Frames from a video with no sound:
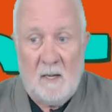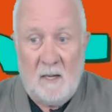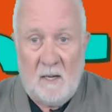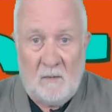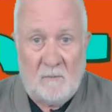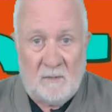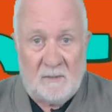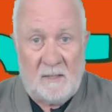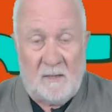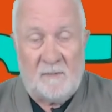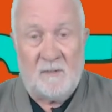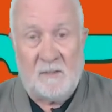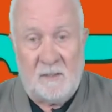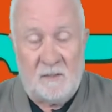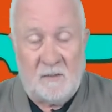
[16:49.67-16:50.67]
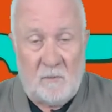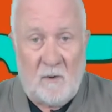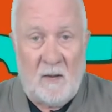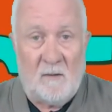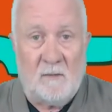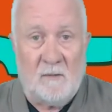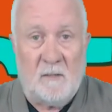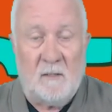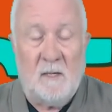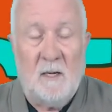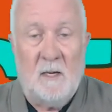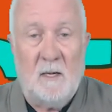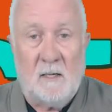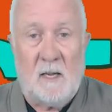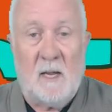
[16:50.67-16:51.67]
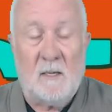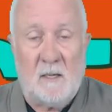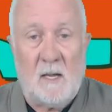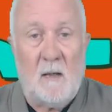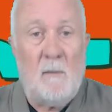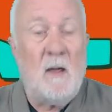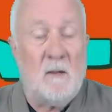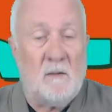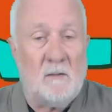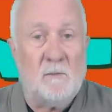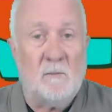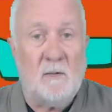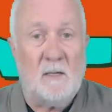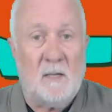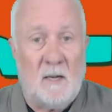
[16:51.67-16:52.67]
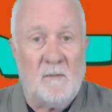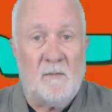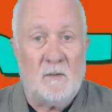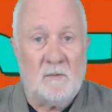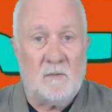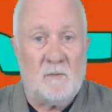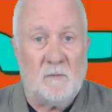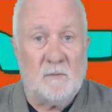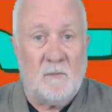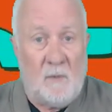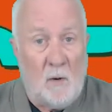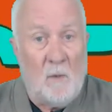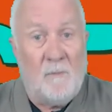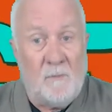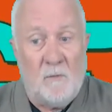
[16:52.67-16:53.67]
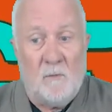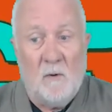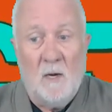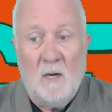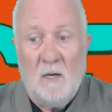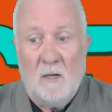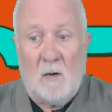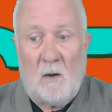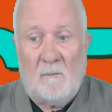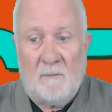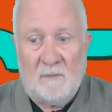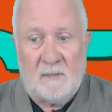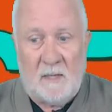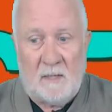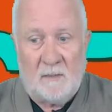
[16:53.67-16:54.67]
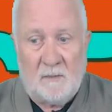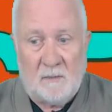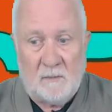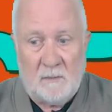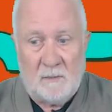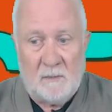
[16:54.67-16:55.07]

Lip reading: and all the stuff that sits around it can come out, so we can have those sorts of helpful conversations.